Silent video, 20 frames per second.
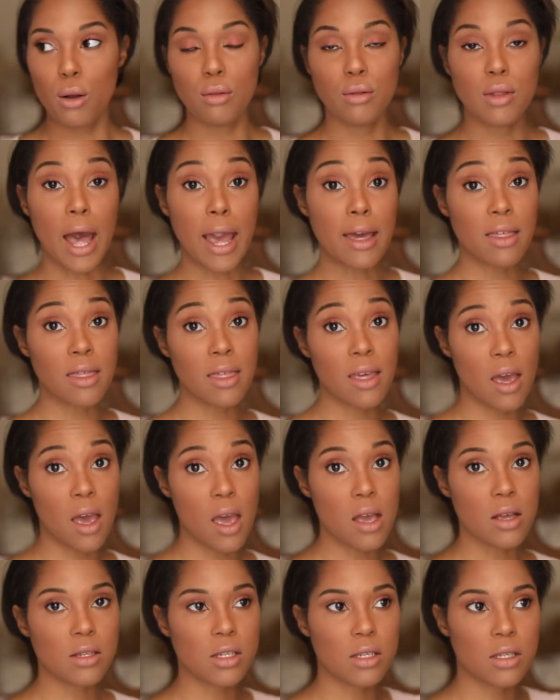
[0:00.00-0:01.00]
like
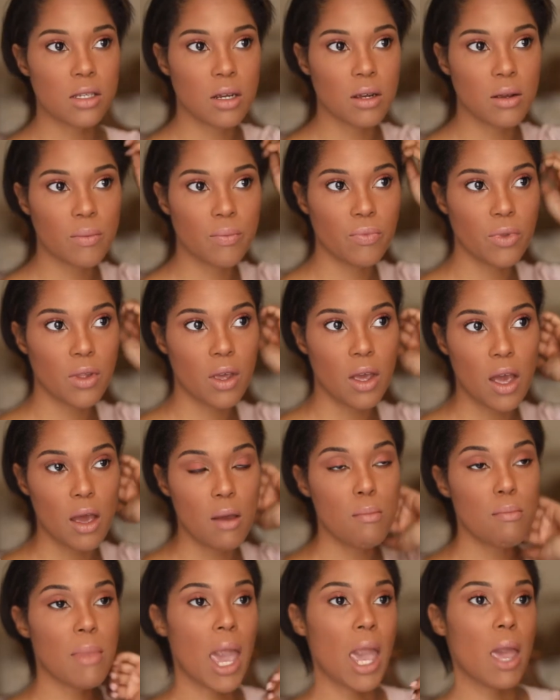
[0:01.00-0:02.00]
this
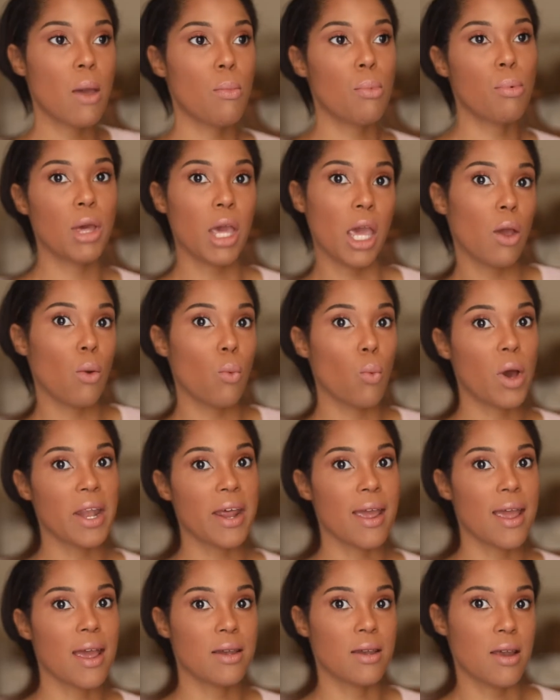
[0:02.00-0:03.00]
may be what I
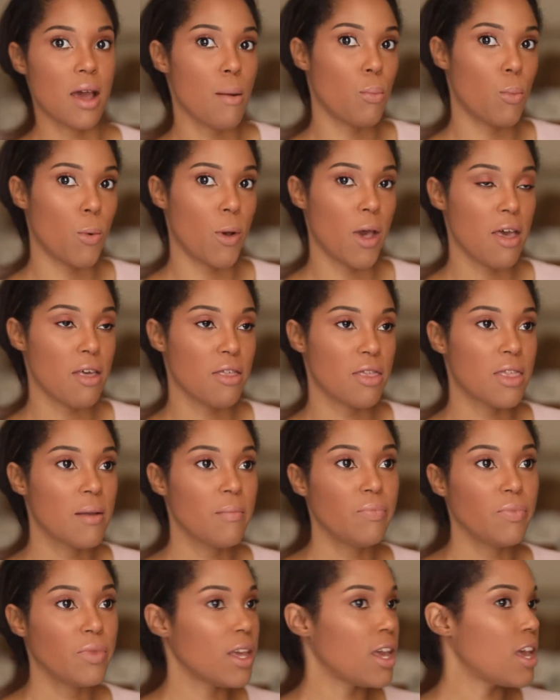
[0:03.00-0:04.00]
end up with.
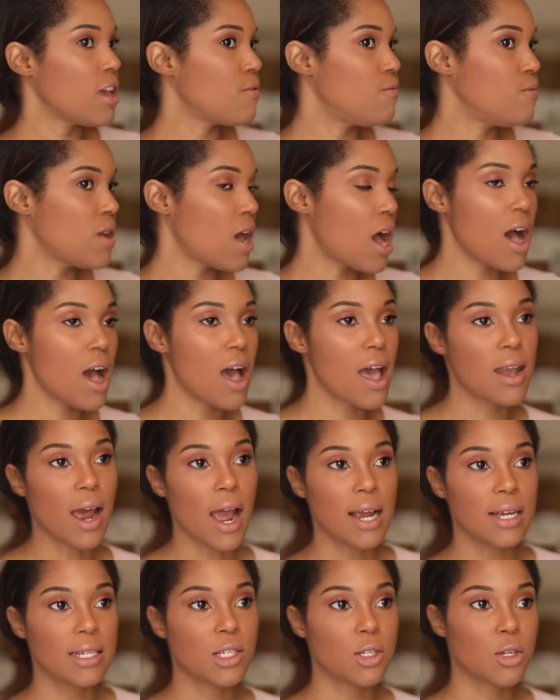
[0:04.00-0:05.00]
If not,
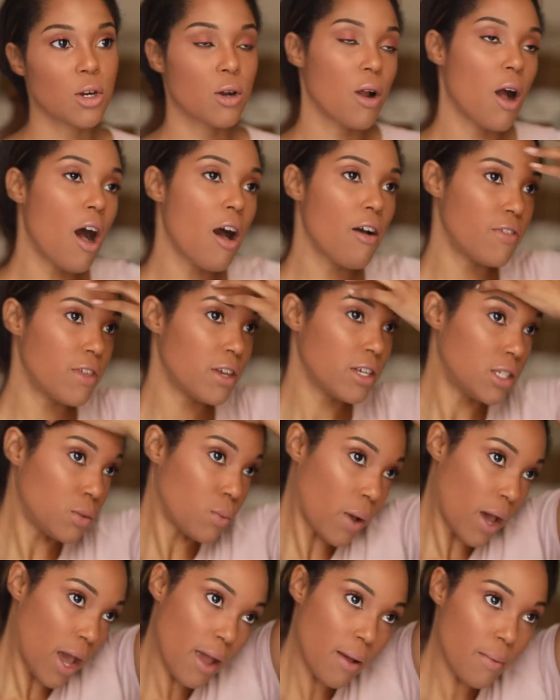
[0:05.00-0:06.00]
I start off this
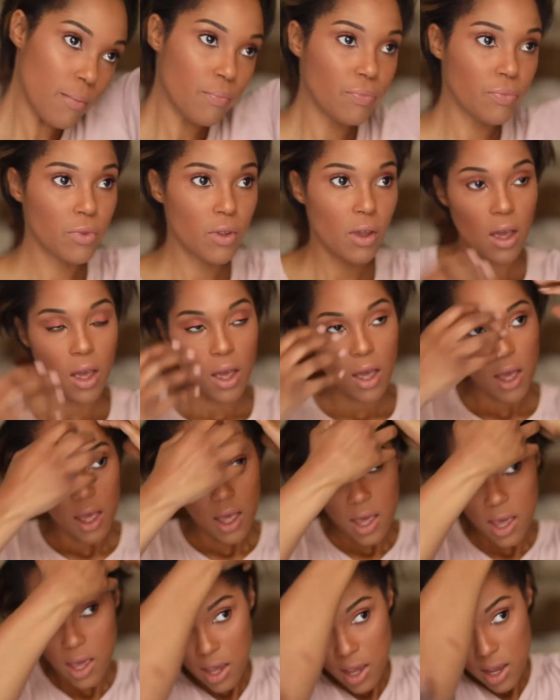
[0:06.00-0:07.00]
way,
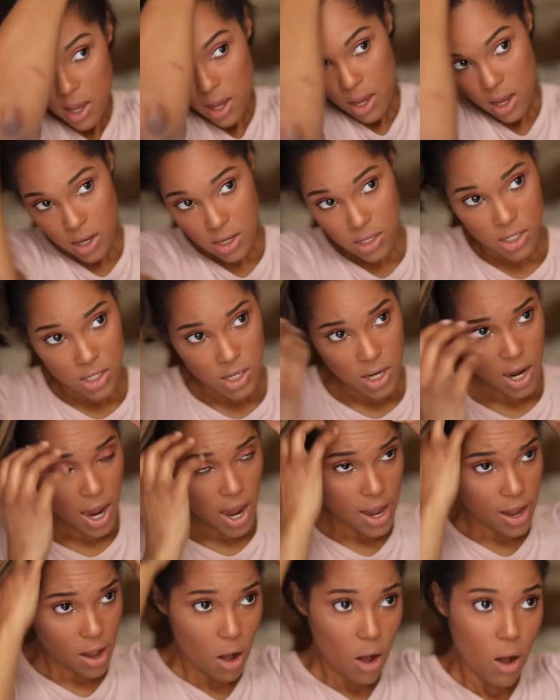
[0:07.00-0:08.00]
and
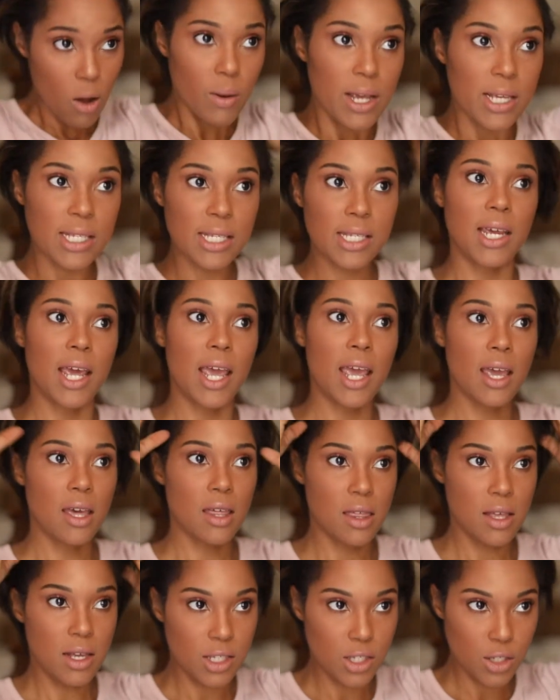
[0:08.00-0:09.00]
I always
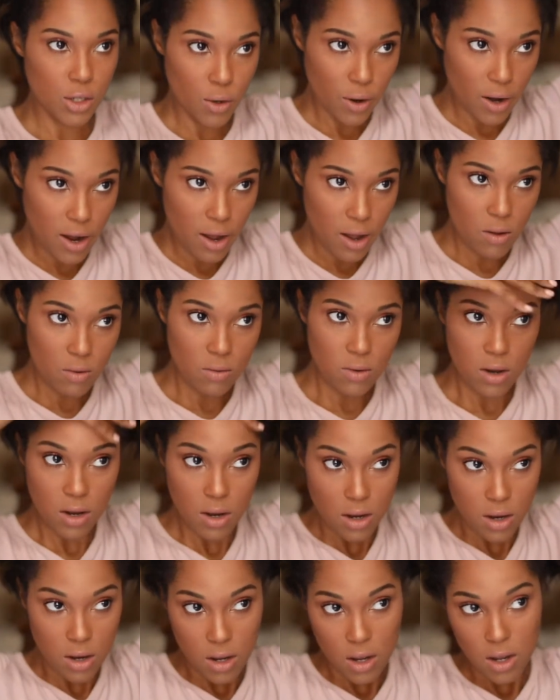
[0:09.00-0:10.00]
take this crown
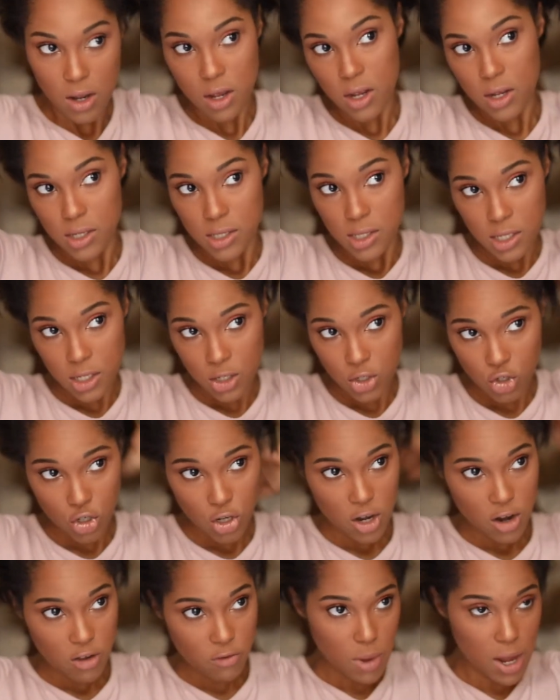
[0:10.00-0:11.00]

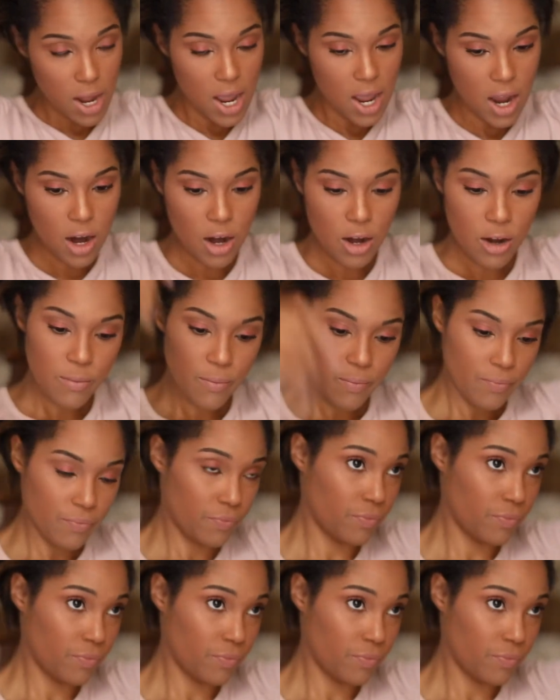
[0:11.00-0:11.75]
section of my hair